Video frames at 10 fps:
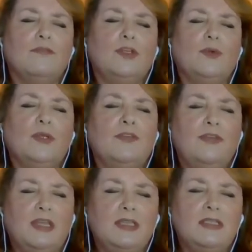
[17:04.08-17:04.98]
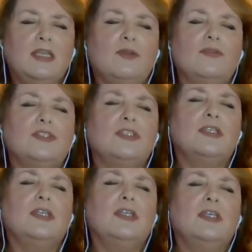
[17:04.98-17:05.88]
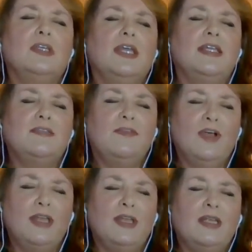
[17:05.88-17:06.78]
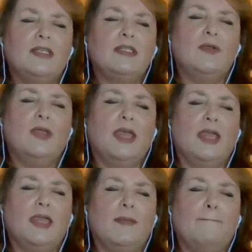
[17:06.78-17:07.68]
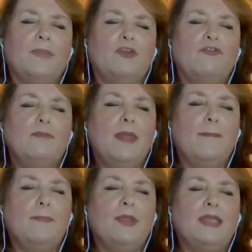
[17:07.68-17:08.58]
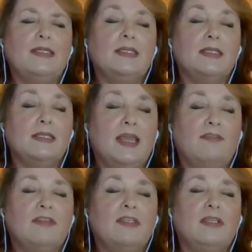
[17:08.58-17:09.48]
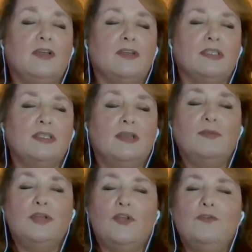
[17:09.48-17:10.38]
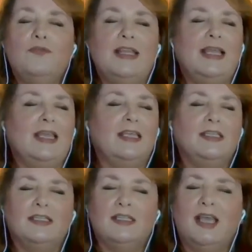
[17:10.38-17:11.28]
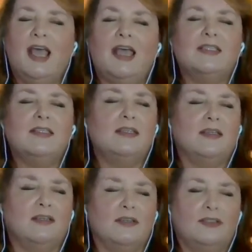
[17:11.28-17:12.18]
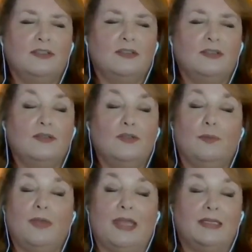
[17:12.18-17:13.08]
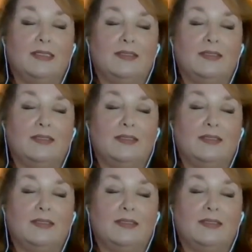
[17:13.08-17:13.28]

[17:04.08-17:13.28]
for you. And if it is guilt, it's fine and it's okay. But remember, it doesn't have to last. No feeling has to last, good or bad.